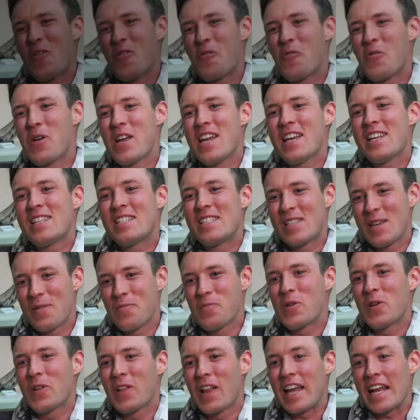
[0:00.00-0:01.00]
We
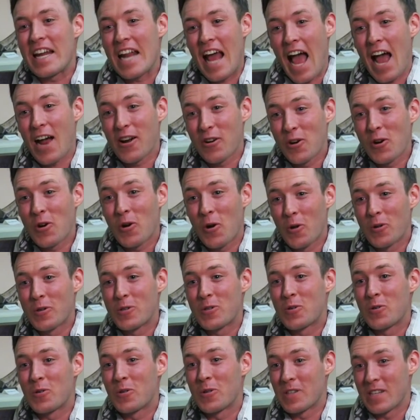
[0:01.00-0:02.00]
simulate
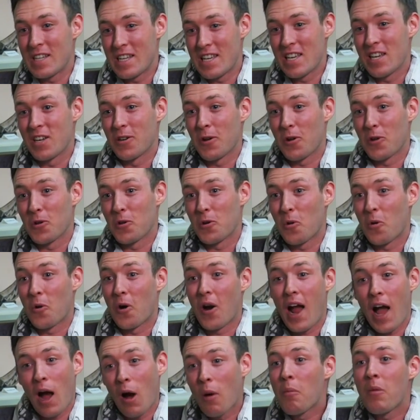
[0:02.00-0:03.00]
agricultural yield,
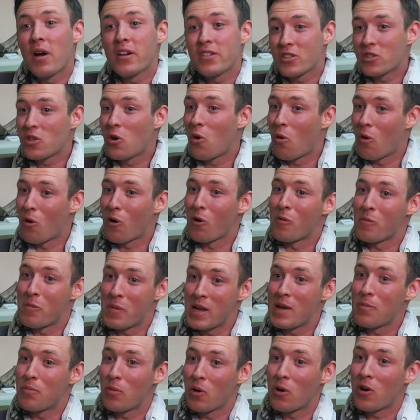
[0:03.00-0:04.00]
or how much corn
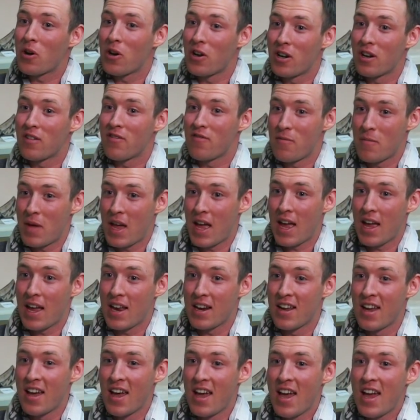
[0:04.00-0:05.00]
people could have
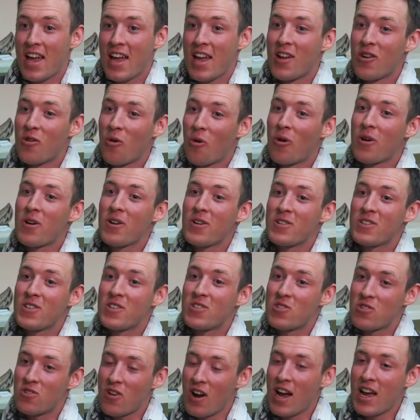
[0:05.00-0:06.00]
made, in order
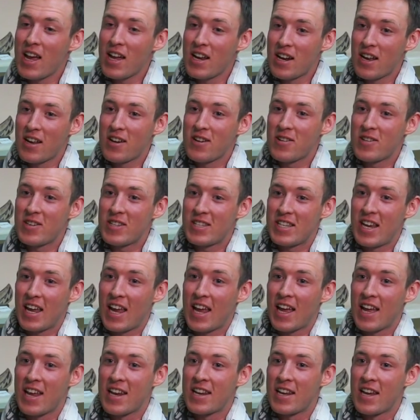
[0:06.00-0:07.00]
to try and
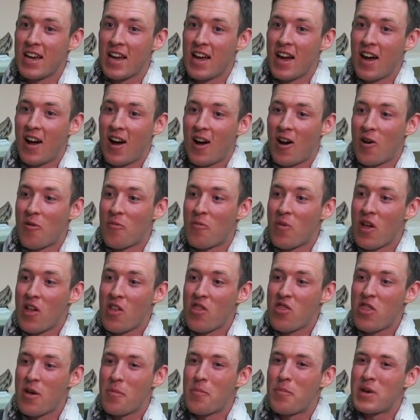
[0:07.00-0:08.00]
understand
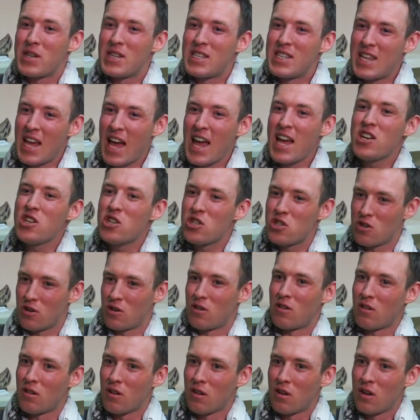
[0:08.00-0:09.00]
the
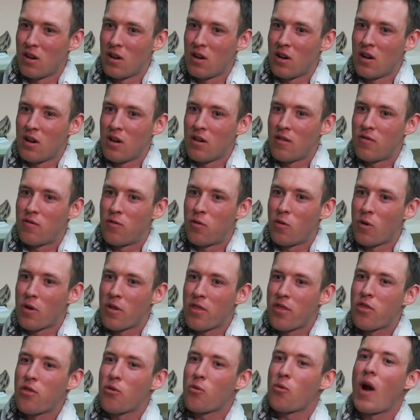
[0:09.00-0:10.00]
potential
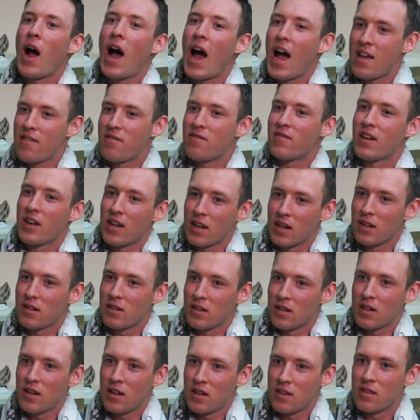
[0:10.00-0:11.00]
for thriving
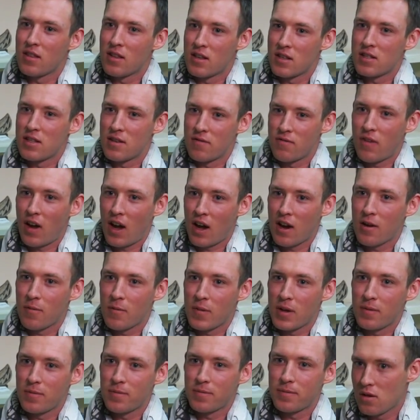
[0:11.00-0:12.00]
in this
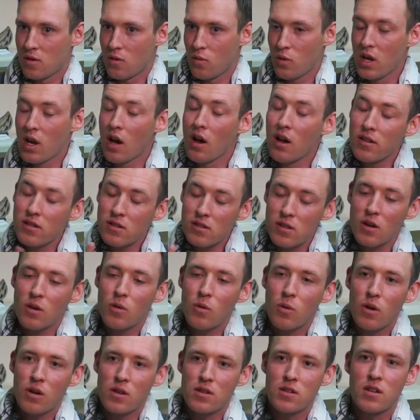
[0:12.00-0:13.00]
environment. We
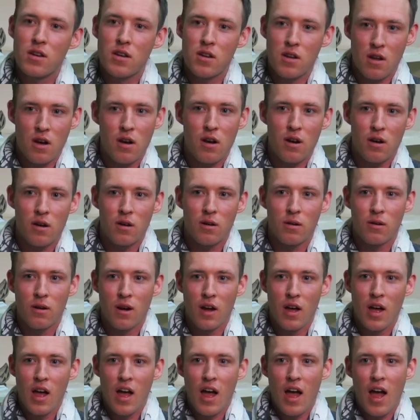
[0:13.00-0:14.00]
also want to know